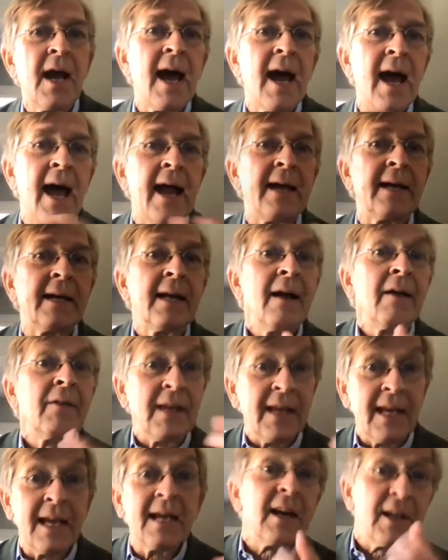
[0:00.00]
and
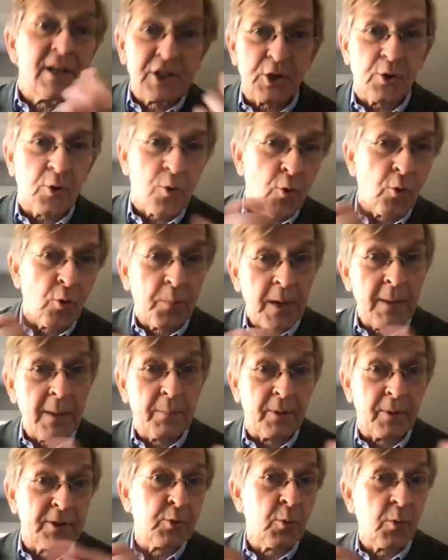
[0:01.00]
the English school
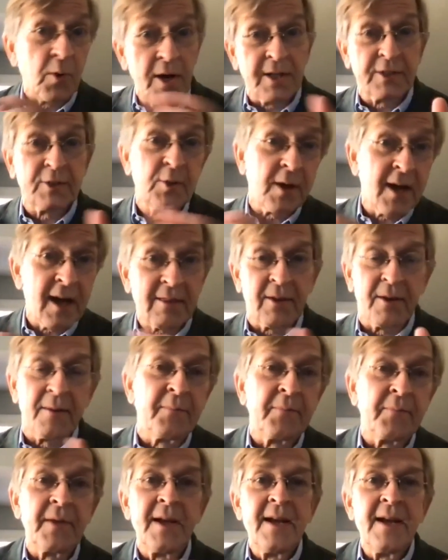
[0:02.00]
people to work together.